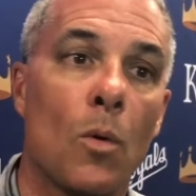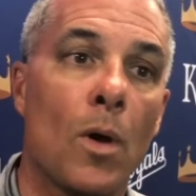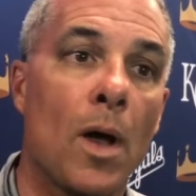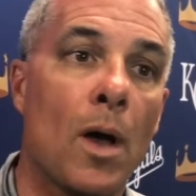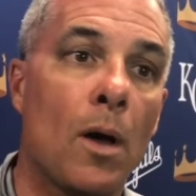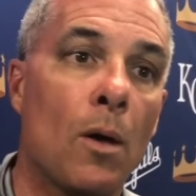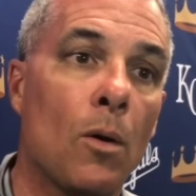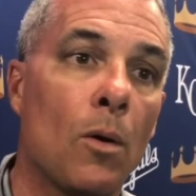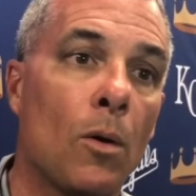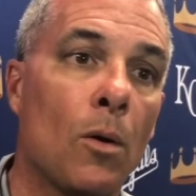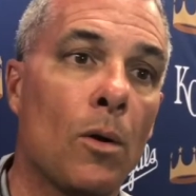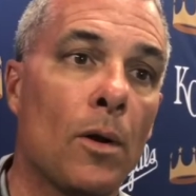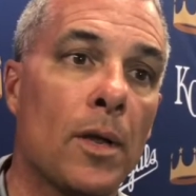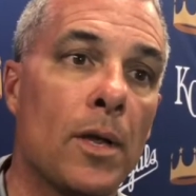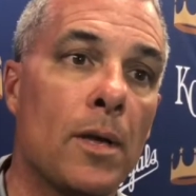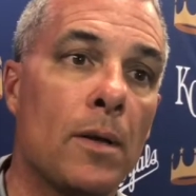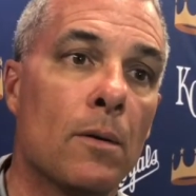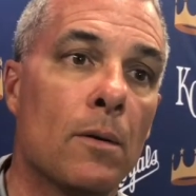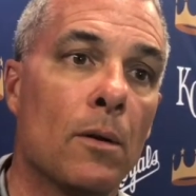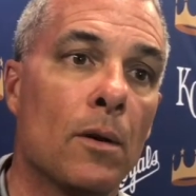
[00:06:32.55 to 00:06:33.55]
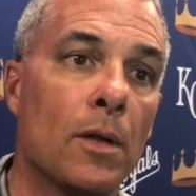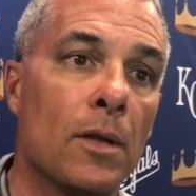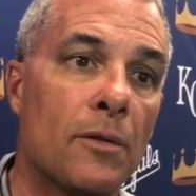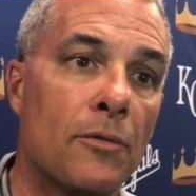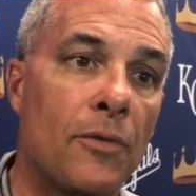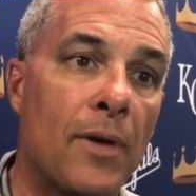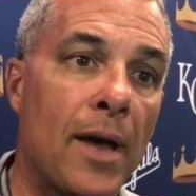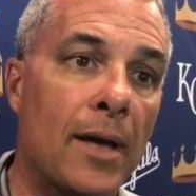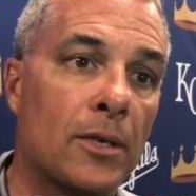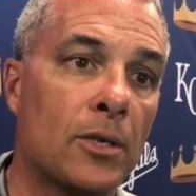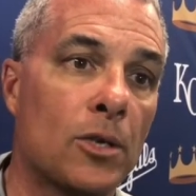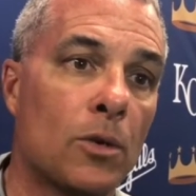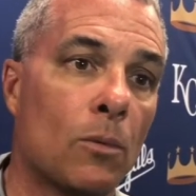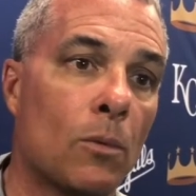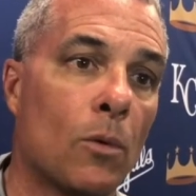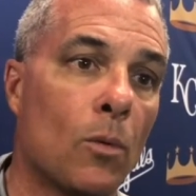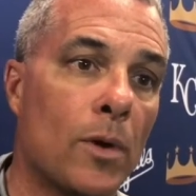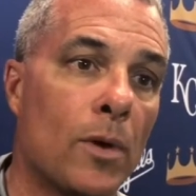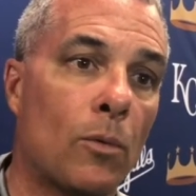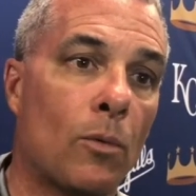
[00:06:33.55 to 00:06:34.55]
Well, only only in the fact, you know,
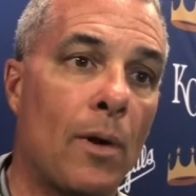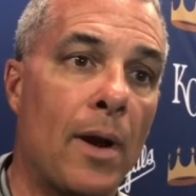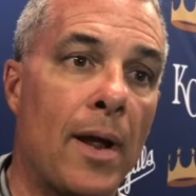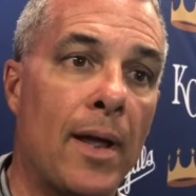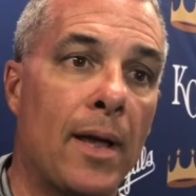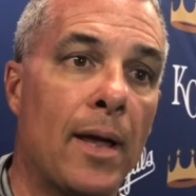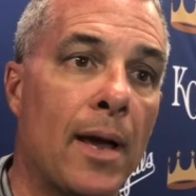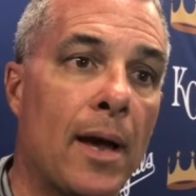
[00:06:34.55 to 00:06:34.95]
when we rank